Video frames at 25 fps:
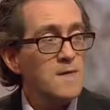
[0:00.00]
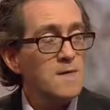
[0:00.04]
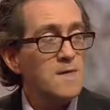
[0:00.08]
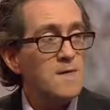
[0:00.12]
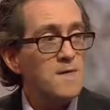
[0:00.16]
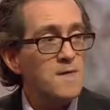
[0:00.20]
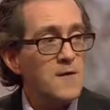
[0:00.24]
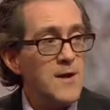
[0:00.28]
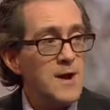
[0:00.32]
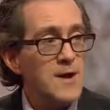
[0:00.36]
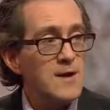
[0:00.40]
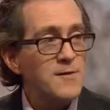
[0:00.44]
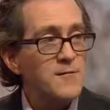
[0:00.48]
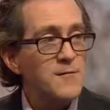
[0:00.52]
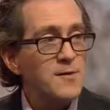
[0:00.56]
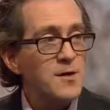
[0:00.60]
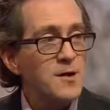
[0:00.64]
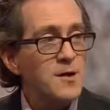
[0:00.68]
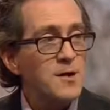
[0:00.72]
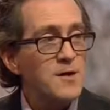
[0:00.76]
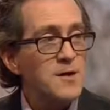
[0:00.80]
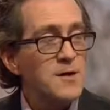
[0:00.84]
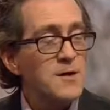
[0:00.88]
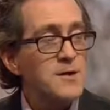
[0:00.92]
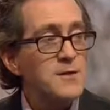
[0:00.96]

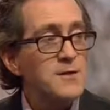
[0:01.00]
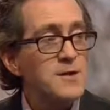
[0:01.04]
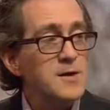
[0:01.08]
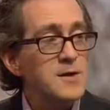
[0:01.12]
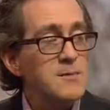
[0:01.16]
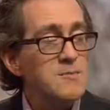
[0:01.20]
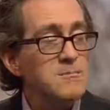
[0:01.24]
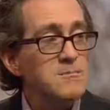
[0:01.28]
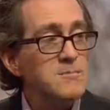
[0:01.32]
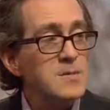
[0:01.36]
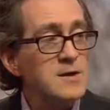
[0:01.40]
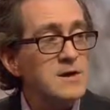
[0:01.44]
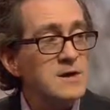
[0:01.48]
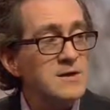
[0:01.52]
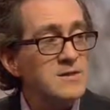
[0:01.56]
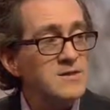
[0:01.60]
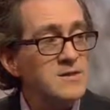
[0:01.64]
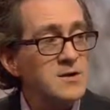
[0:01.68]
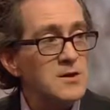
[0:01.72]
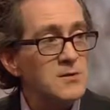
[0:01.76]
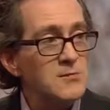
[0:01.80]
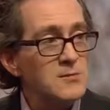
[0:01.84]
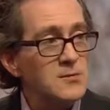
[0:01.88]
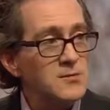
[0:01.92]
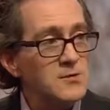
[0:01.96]
favour the
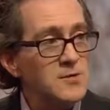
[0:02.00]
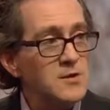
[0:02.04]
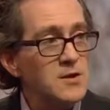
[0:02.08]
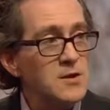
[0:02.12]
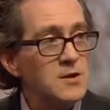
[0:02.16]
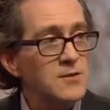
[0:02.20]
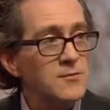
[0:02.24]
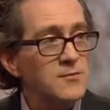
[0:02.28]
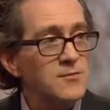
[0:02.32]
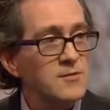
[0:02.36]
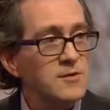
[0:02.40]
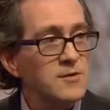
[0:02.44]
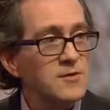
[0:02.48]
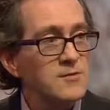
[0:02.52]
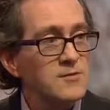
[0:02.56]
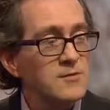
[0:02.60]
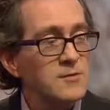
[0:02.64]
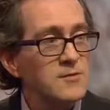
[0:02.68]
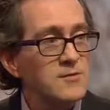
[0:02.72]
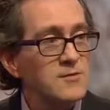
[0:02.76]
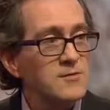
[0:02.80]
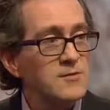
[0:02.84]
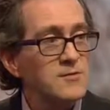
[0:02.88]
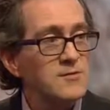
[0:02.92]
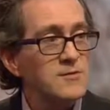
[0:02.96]
immediate return of
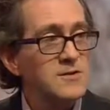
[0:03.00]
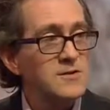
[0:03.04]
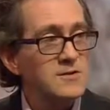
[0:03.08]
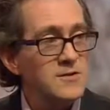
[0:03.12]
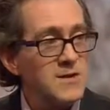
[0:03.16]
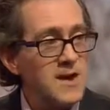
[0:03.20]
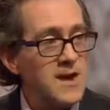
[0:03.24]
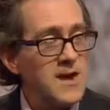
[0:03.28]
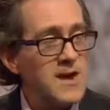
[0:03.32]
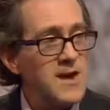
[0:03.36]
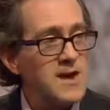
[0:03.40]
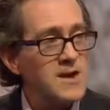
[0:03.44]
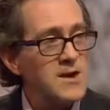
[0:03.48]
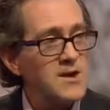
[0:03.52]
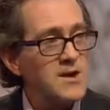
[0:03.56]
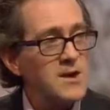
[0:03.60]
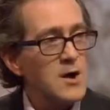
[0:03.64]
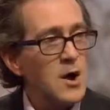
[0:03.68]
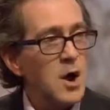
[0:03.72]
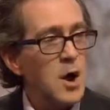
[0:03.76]
citizens today